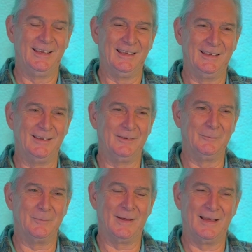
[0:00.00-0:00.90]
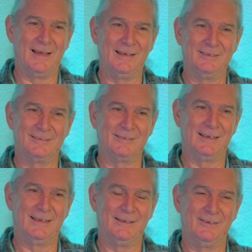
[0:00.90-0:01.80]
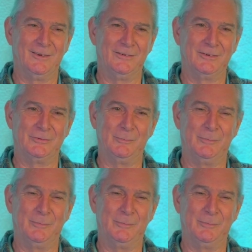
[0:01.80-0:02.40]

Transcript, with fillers: And my eyes landed on this